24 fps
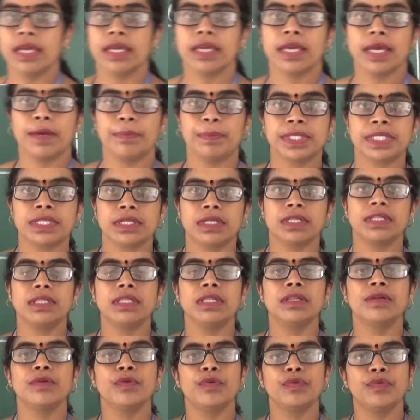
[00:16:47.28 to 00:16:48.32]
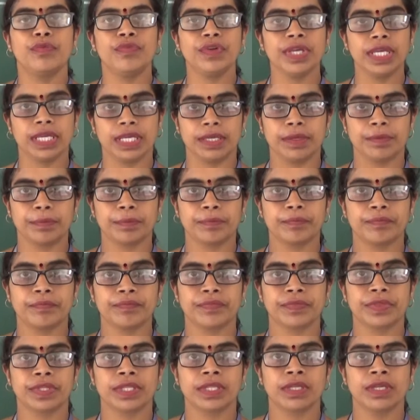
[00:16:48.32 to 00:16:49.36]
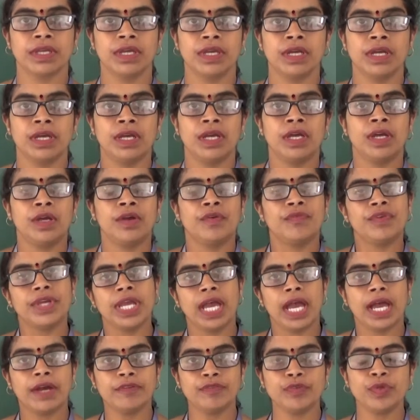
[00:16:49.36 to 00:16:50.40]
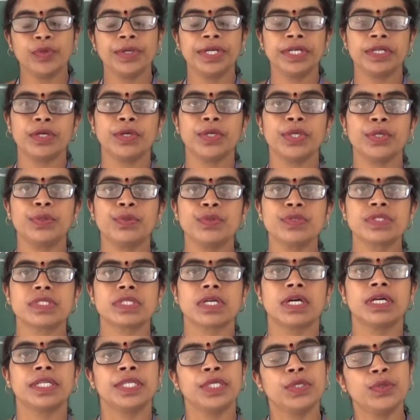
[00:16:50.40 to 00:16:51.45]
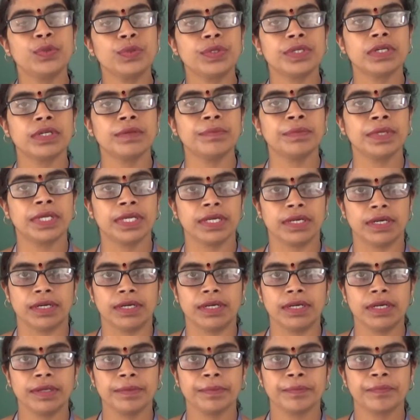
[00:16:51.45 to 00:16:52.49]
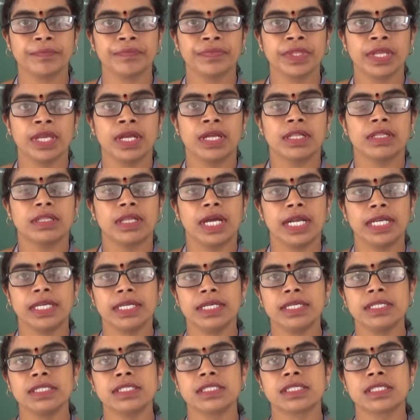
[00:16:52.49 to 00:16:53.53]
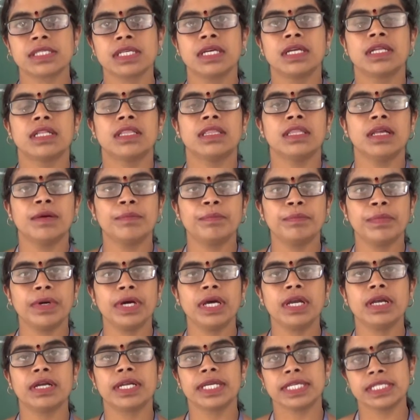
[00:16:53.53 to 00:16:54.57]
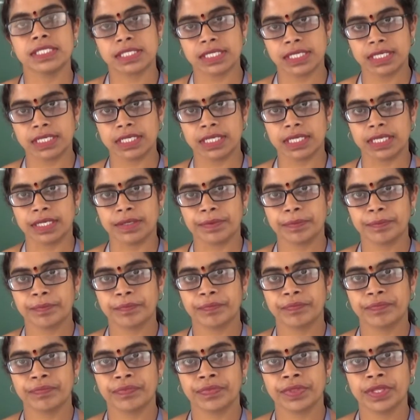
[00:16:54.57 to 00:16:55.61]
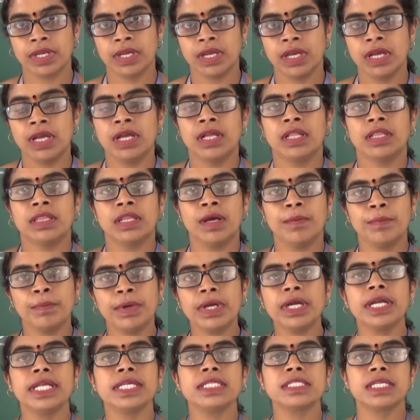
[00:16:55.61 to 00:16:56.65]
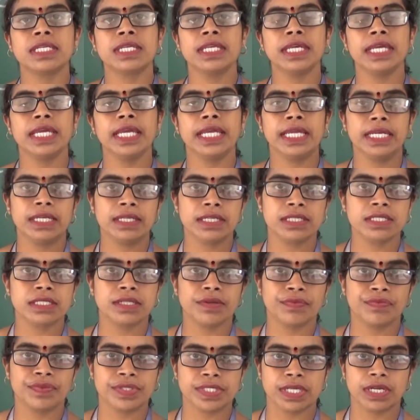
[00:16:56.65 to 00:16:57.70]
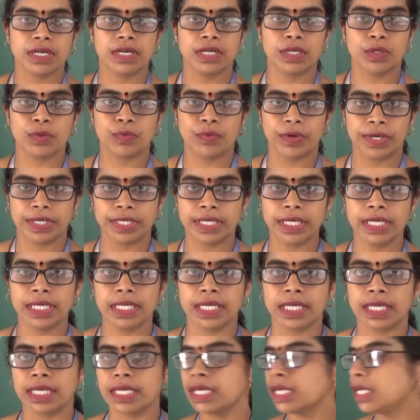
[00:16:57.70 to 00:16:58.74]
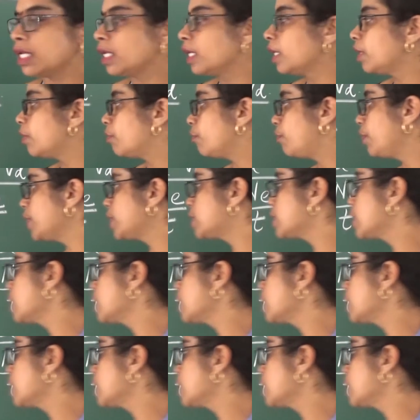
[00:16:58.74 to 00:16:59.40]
capital V. We have to introduce a new term here, that is number density. Number density, it is the physical quantity which